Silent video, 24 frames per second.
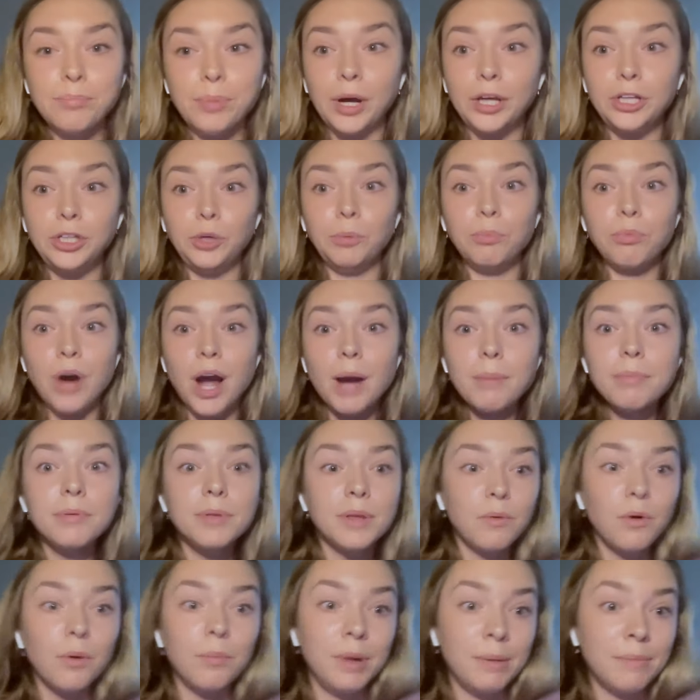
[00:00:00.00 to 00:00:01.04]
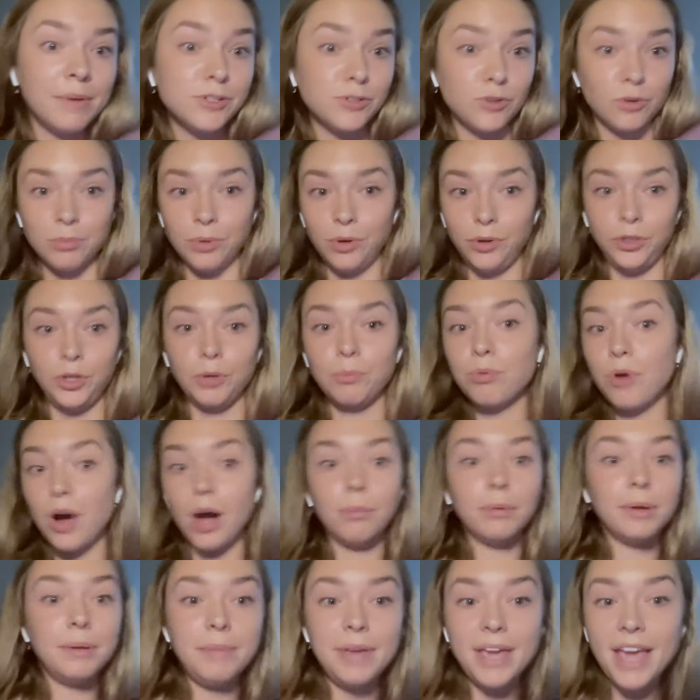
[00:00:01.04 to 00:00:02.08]
But you probably will be miserable. You'll
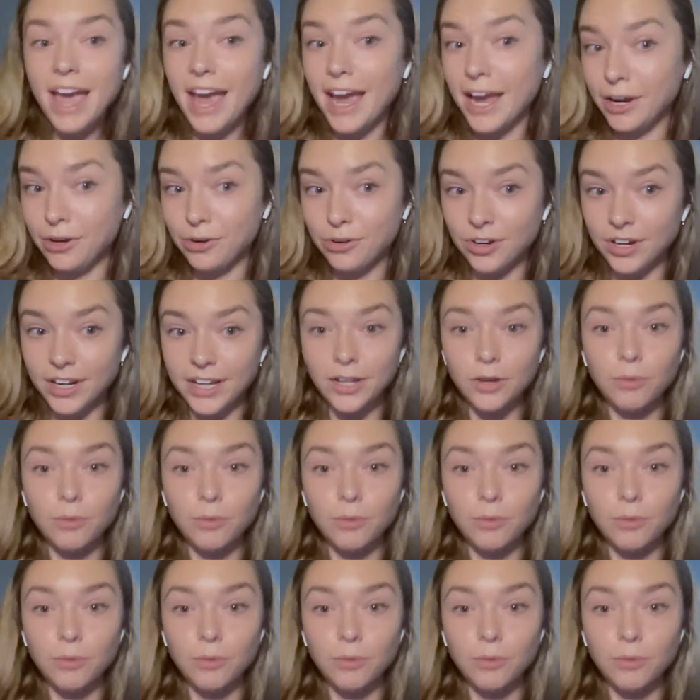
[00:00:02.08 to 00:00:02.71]
probably be hangry.